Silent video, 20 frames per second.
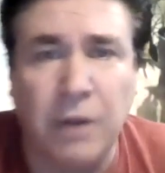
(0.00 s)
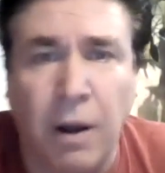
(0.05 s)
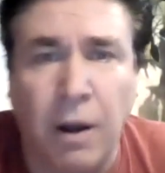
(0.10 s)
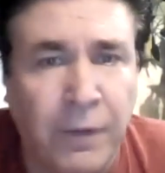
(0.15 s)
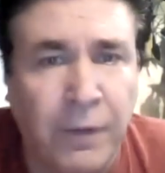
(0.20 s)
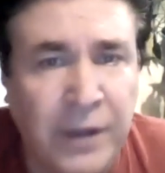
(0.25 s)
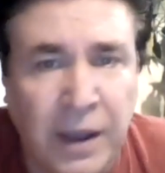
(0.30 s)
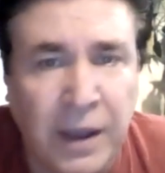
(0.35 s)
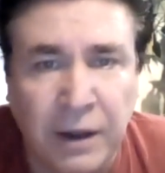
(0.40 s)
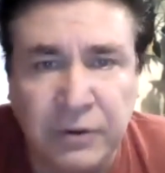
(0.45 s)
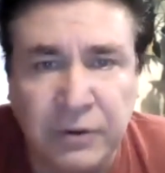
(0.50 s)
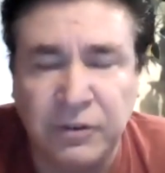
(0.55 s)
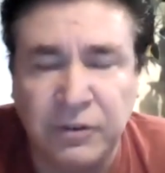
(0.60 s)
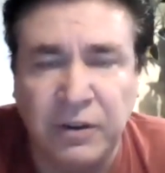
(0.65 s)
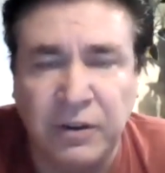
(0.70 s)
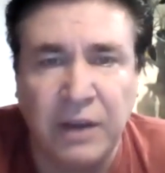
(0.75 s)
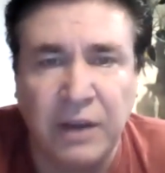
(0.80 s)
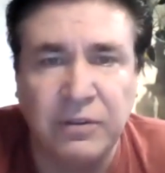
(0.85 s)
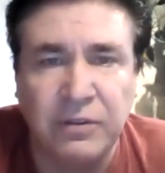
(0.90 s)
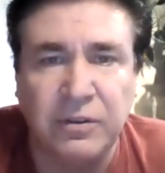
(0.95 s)
All the
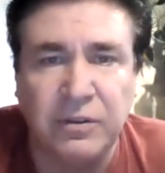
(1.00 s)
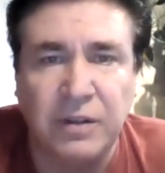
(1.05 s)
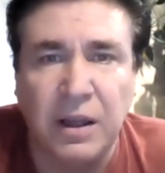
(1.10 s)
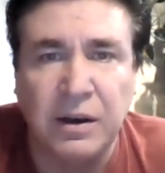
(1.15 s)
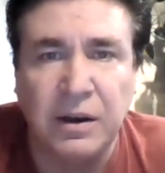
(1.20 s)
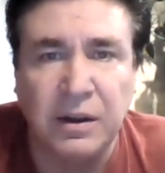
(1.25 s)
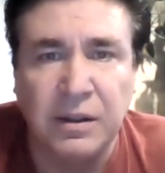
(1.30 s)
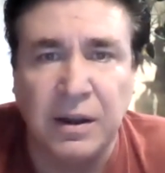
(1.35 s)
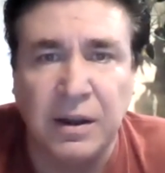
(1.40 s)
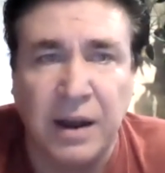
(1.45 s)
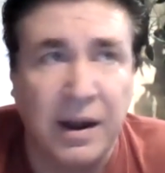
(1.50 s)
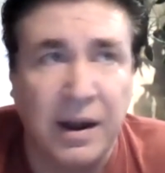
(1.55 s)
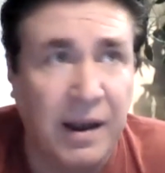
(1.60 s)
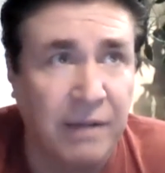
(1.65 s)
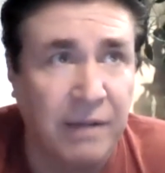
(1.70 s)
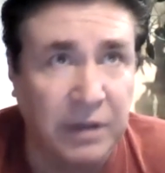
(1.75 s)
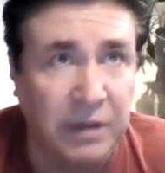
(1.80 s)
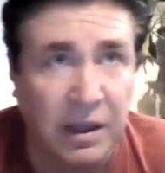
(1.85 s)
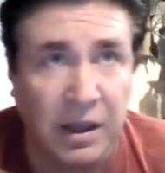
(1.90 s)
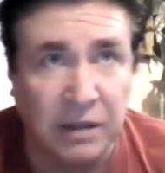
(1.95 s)
exercises that he did, I'd
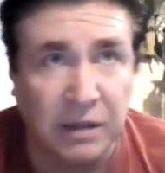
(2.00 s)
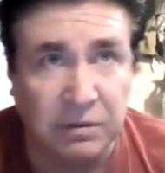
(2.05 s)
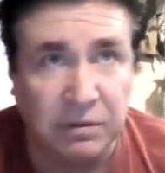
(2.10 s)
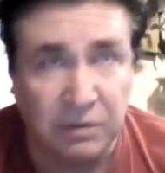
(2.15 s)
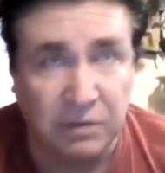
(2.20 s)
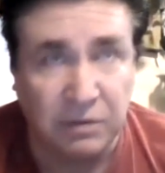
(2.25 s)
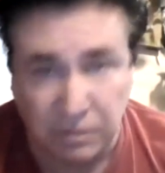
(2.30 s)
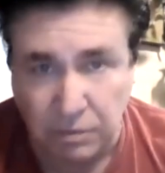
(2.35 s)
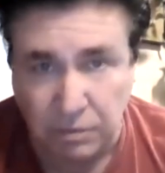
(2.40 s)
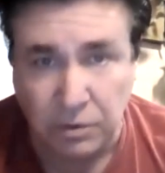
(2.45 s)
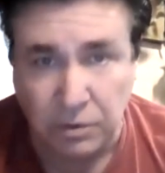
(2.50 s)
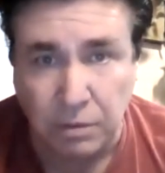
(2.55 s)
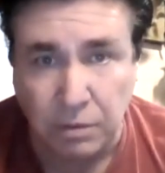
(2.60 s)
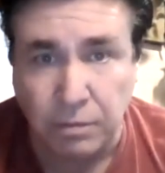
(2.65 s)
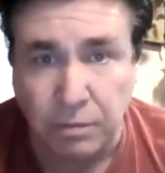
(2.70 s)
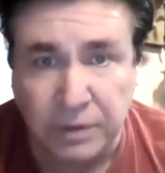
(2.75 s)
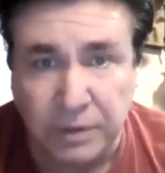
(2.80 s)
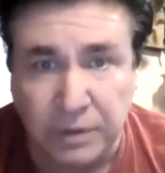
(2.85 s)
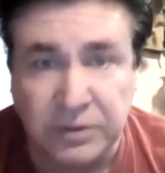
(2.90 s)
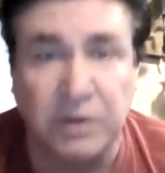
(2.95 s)
have to get
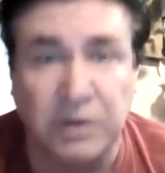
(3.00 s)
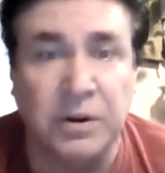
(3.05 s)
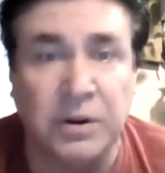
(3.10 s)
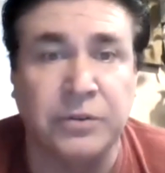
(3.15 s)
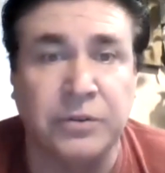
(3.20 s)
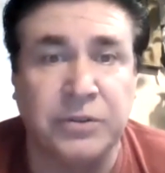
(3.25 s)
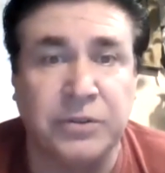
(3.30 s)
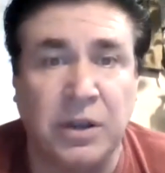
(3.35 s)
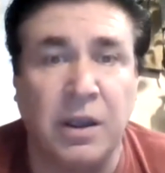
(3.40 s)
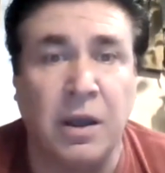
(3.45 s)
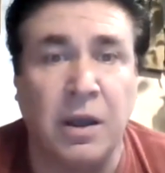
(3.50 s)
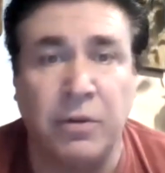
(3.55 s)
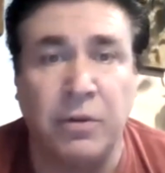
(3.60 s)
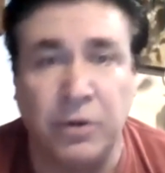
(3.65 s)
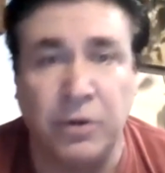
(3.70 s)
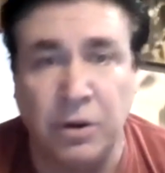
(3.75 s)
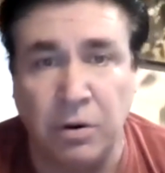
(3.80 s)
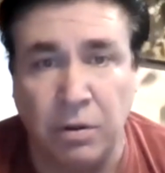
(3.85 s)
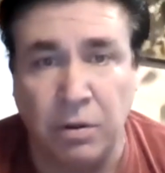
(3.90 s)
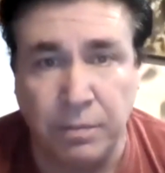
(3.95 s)
material
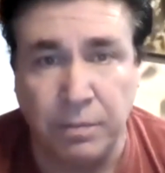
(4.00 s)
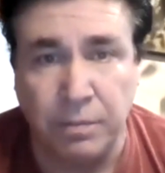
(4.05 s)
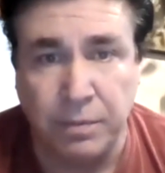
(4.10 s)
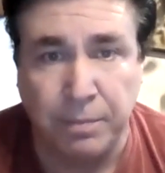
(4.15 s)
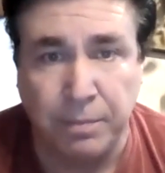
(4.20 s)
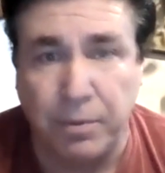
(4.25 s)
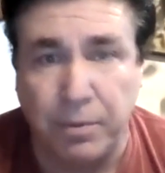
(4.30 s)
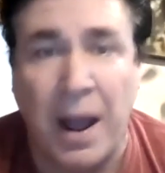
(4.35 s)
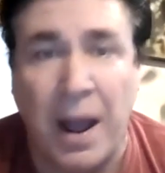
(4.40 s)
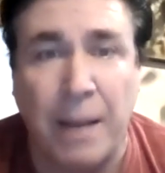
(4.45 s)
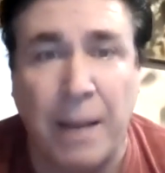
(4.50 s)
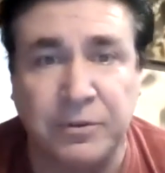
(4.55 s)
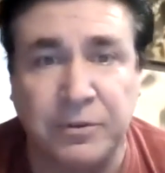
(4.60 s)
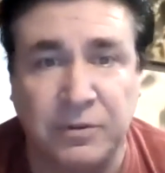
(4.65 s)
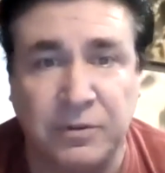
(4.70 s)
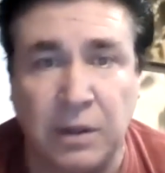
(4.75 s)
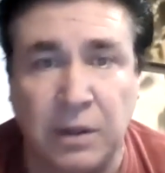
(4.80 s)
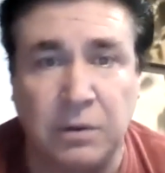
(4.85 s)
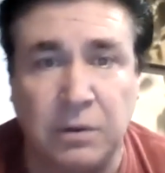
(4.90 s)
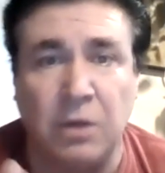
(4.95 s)
together, you know, the
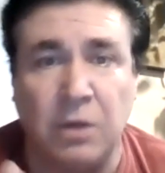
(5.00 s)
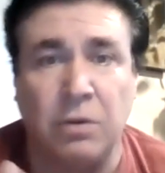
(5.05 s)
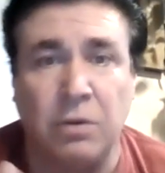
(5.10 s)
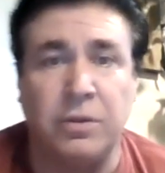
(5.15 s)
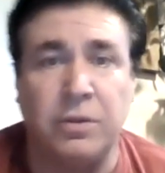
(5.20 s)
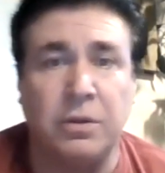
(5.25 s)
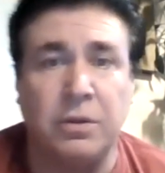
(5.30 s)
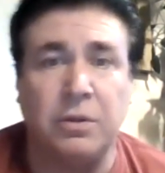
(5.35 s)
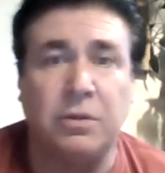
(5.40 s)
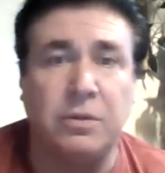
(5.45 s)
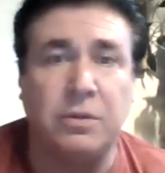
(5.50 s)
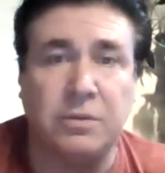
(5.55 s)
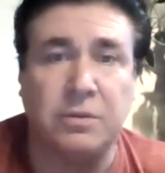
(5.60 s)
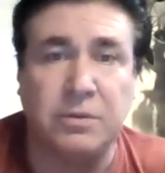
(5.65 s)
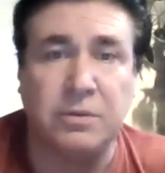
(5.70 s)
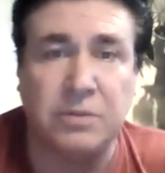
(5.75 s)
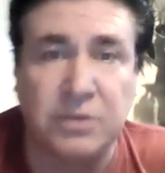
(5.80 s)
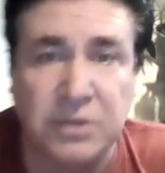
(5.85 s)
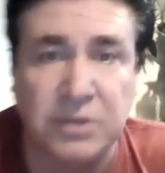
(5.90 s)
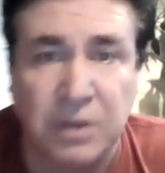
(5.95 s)
props that, you know, the
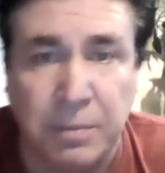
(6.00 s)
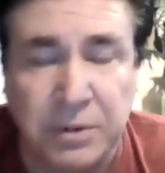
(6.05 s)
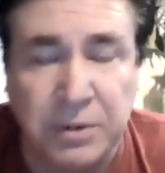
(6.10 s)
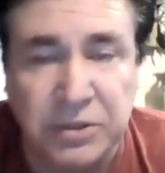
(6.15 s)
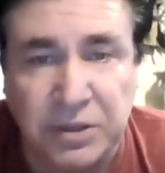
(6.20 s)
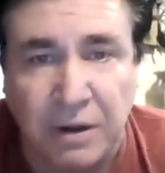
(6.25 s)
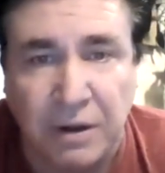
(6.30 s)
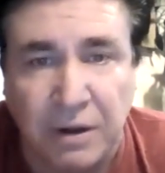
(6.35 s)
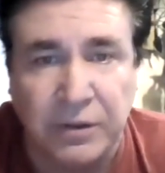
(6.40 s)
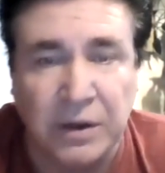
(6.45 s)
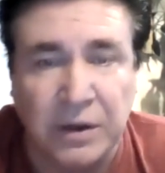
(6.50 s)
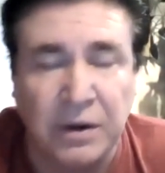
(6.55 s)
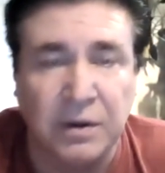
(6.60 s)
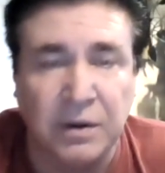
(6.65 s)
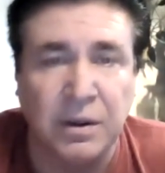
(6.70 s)
some of the stuff that